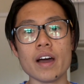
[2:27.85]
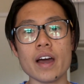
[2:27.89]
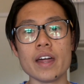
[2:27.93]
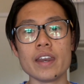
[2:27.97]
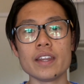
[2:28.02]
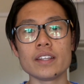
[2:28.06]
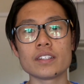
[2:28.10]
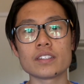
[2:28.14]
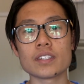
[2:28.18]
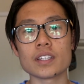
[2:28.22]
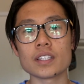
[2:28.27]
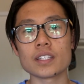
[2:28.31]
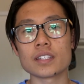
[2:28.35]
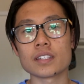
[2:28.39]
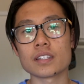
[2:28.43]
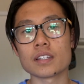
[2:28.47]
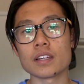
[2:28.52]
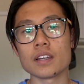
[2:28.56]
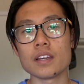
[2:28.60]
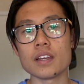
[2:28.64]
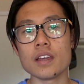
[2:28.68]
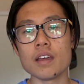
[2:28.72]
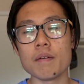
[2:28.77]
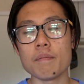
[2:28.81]
and it's just
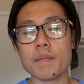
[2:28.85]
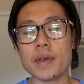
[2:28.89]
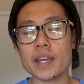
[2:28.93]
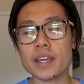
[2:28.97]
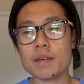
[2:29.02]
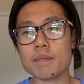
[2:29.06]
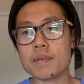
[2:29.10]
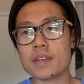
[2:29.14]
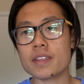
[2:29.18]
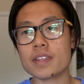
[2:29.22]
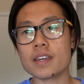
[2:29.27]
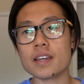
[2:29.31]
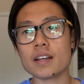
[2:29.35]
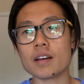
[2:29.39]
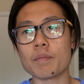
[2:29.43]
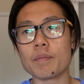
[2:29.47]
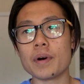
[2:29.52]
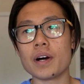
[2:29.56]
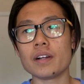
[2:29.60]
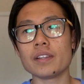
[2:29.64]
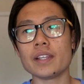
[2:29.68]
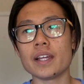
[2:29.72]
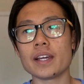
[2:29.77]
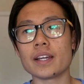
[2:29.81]
making me think
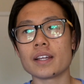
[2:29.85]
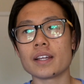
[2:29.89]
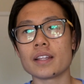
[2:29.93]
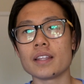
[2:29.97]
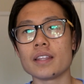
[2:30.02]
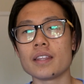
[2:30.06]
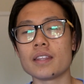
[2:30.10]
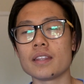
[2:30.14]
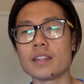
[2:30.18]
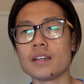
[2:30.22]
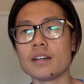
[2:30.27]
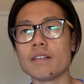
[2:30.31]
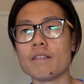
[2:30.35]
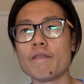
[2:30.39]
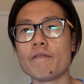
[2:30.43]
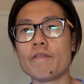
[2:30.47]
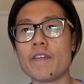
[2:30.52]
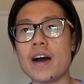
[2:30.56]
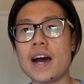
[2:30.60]
about like the